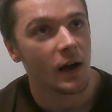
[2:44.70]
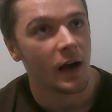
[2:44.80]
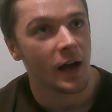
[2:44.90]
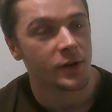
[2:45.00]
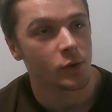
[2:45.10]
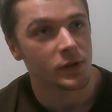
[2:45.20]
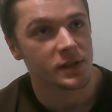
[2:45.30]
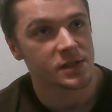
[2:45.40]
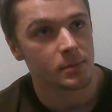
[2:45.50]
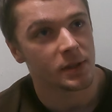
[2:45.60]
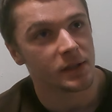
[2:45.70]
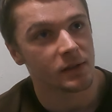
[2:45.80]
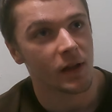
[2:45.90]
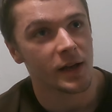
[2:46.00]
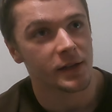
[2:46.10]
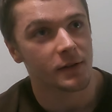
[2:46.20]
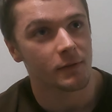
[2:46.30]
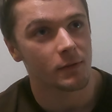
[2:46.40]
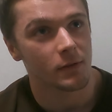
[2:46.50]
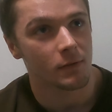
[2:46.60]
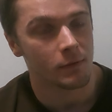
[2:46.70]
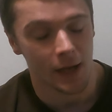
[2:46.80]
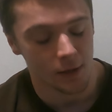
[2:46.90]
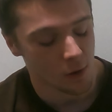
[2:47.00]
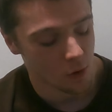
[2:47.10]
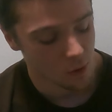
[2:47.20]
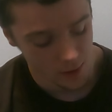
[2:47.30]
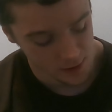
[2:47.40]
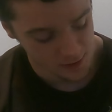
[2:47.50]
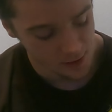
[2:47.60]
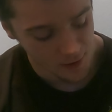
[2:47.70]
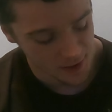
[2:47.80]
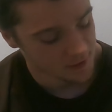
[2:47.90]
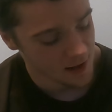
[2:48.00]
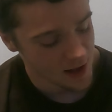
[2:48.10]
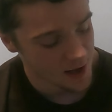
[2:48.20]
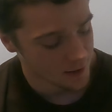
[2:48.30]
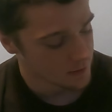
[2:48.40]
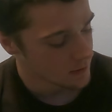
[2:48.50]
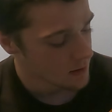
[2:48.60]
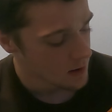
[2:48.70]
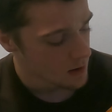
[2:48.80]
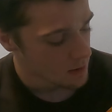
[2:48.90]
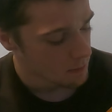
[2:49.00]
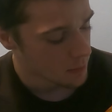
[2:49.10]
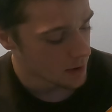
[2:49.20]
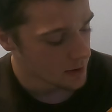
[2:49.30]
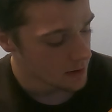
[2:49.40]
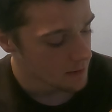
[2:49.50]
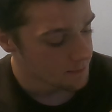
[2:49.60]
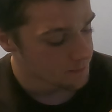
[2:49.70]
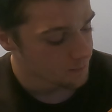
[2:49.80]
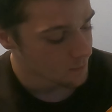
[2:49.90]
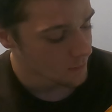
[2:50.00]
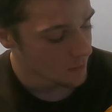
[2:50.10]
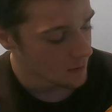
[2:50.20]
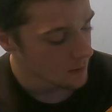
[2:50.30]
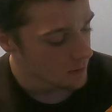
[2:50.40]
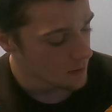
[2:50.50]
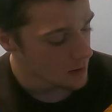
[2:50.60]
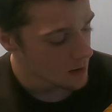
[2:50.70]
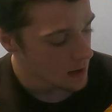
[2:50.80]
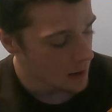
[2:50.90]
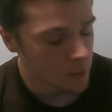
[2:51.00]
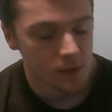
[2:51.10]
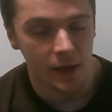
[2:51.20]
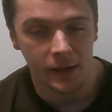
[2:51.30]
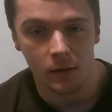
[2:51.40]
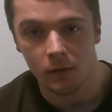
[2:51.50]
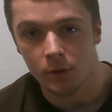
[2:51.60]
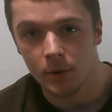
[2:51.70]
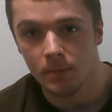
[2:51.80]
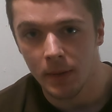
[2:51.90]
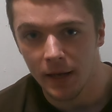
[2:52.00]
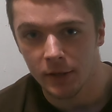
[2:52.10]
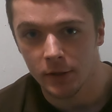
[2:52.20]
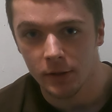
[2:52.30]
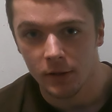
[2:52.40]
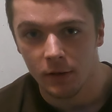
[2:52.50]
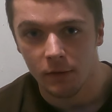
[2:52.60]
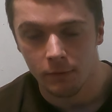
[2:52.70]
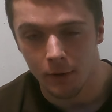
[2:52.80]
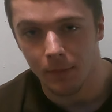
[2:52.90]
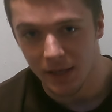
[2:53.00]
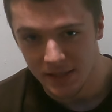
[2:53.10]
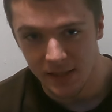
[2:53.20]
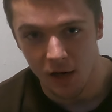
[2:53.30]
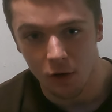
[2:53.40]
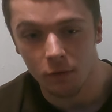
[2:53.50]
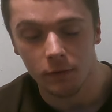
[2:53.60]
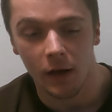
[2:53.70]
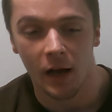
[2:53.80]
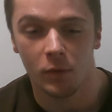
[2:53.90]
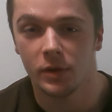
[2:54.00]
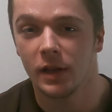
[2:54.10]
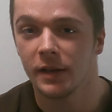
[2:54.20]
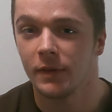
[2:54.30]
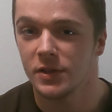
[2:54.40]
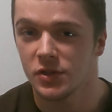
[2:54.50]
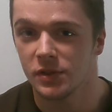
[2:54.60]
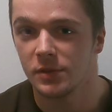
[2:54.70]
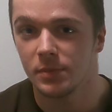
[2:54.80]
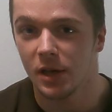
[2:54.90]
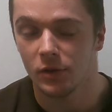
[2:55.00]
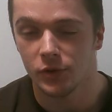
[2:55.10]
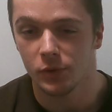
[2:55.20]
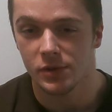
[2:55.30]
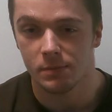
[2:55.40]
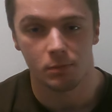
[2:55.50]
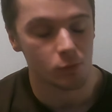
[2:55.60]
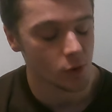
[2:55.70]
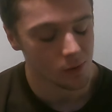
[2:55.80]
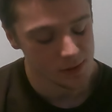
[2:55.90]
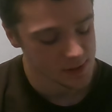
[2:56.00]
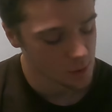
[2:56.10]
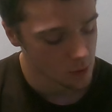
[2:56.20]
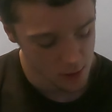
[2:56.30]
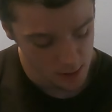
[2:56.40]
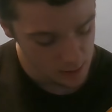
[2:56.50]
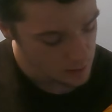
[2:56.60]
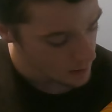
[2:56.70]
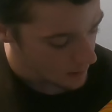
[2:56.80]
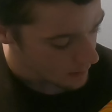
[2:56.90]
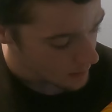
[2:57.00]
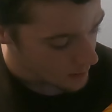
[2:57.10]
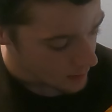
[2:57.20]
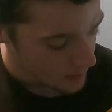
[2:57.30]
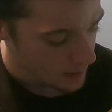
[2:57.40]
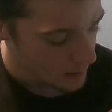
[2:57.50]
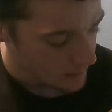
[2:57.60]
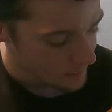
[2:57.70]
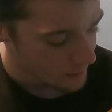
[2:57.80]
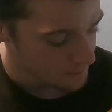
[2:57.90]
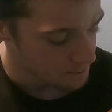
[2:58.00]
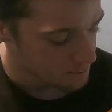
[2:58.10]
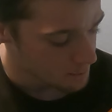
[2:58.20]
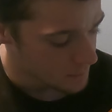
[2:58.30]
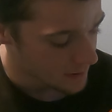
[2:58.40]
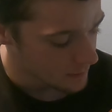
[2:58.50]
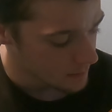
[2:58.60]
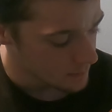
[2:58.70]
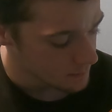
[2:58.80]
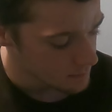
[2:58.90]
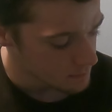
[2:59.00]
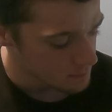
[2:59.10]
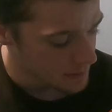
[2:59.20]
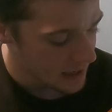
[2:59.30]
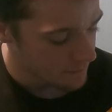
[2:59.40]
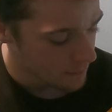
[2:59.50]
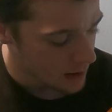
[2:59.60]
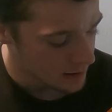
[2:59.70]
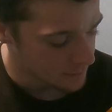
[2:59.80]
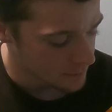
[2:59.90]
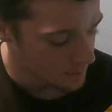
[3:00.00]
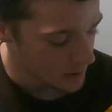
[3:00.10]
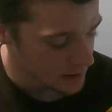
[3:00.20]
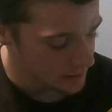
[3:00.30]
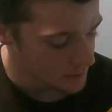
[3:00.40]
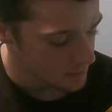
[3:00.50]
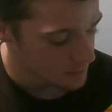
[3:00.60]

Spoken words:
I don't need to be like Van Gogh or anything like that, but I would like a little bit better from myself. I would like eventually be able to do some realistic work. But by and far from like